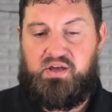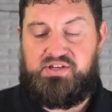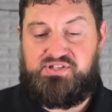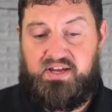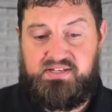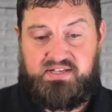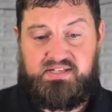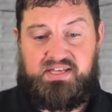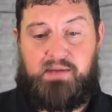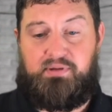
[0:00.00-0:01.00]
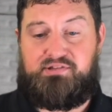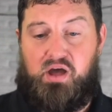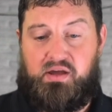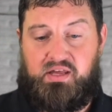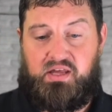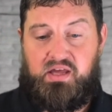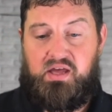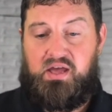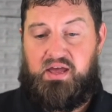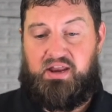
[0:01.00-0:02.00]
Jesus had been talking
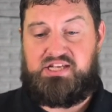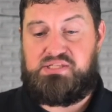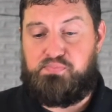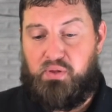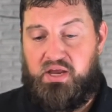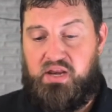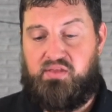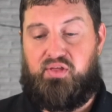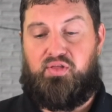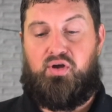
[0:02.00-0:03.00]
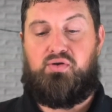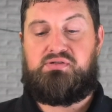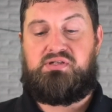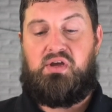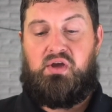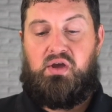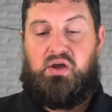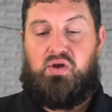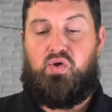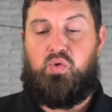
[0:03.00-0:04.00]
and explaining to those
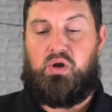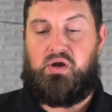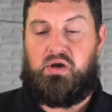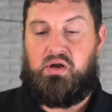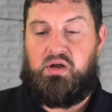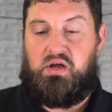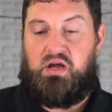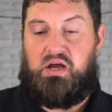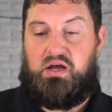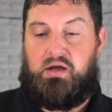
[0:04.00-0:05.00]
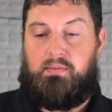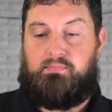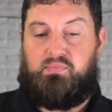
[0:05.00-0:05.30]
who were uh,